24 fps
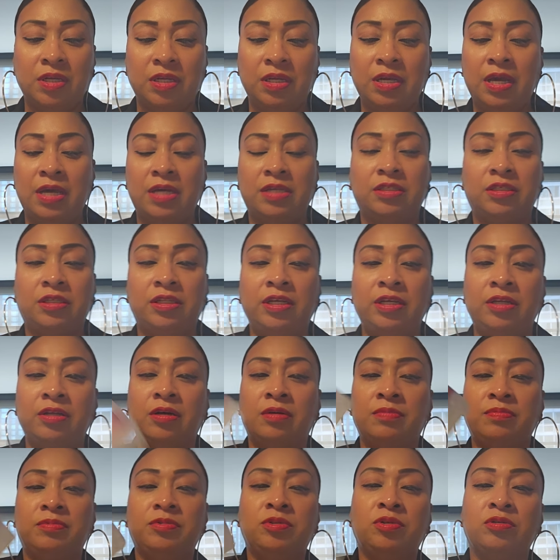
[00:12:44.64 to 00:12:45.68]
Yes, clean
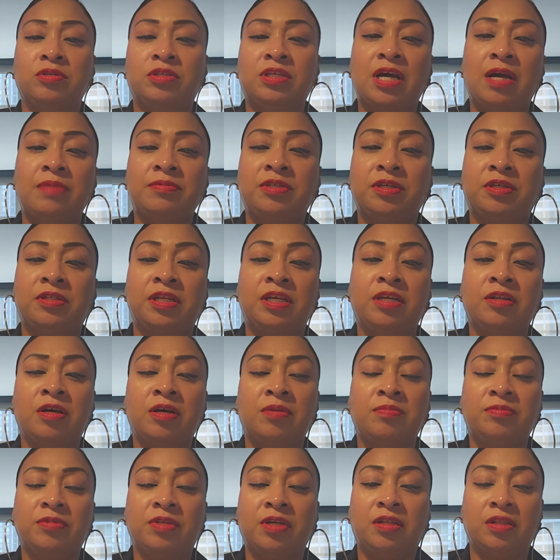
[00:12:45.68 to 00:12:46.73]
up. So it's time to clean
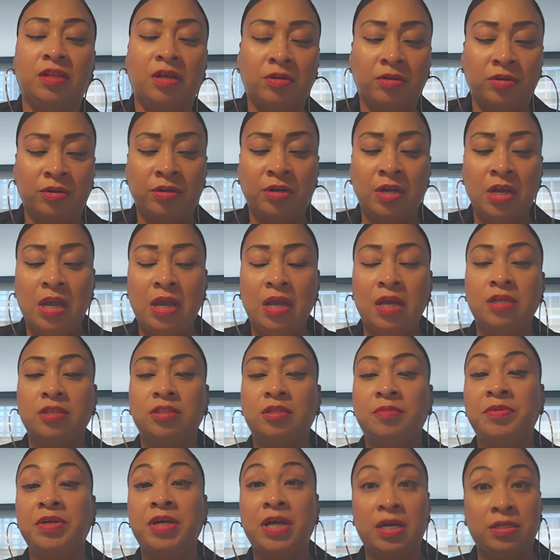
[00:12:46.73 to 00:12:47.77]
up, the clutter.
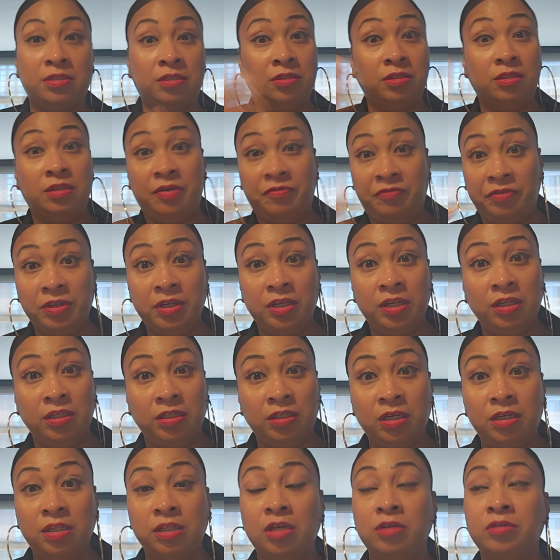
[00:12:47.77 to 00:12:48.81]
Some of you guys are definitely
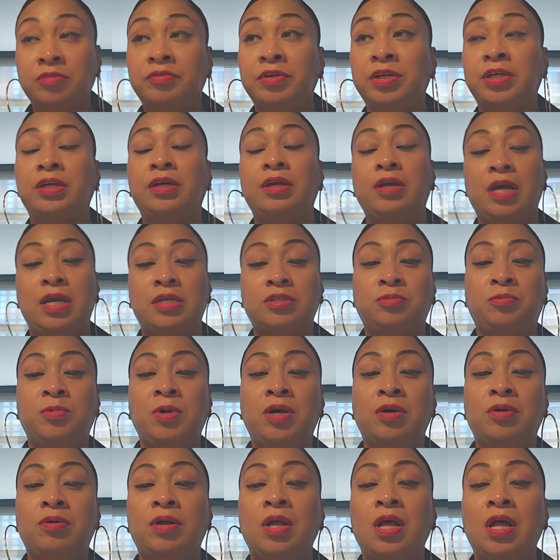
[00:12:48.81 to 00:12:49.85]
decluttering as
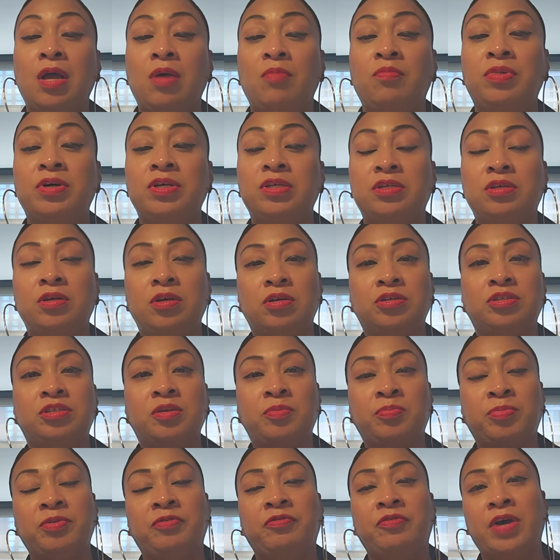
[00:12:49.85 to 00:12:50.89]
well, but you're
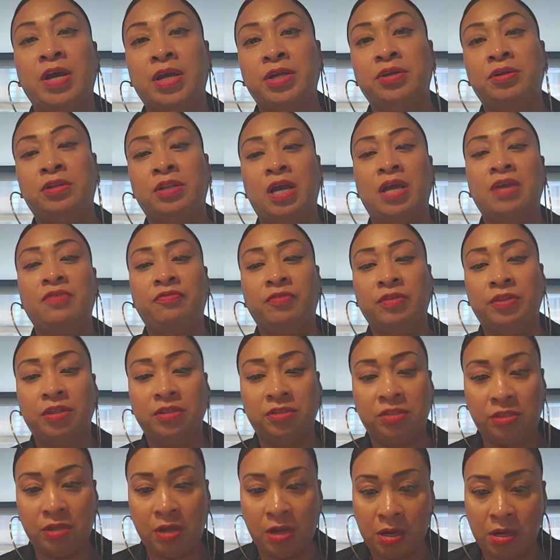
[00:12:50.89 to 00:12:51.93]
simplifying your life at
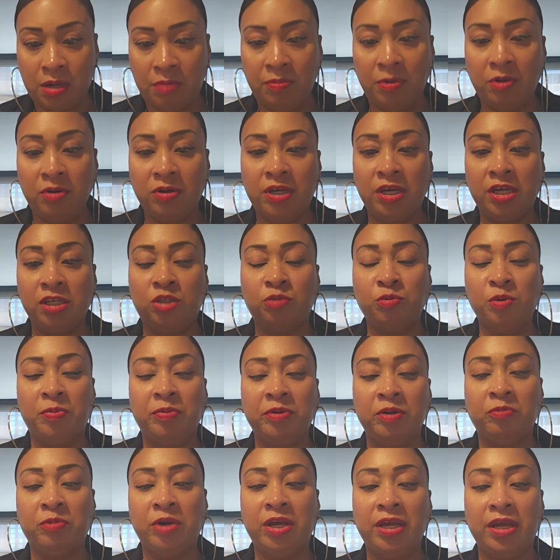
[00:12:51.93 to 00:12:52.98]
this time. Okay,
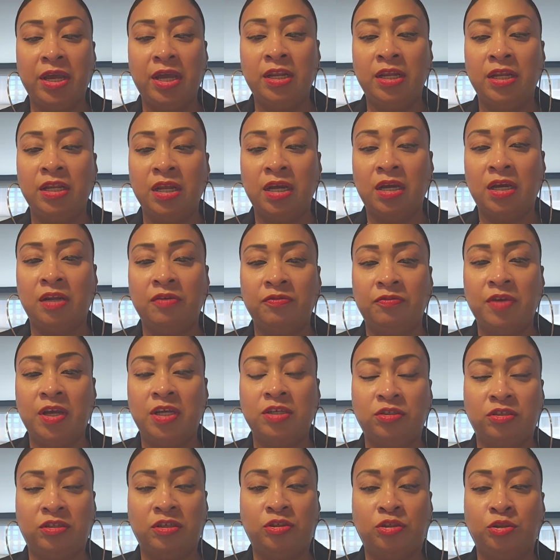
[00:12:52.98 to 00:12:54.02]
sweeping away any negative
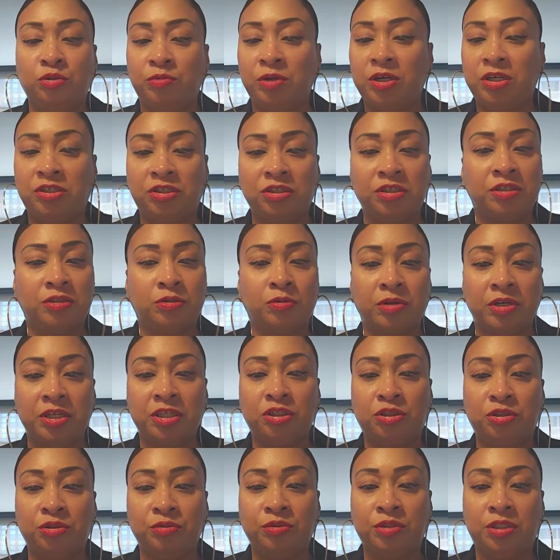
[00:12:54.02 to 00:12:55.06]
situations or
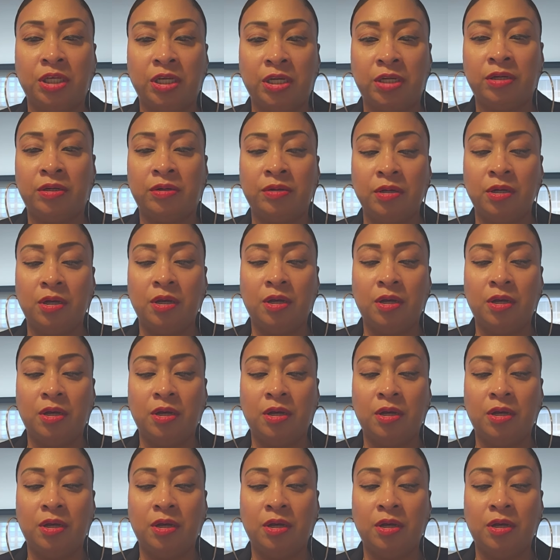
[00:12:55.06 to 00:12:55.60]
issues here.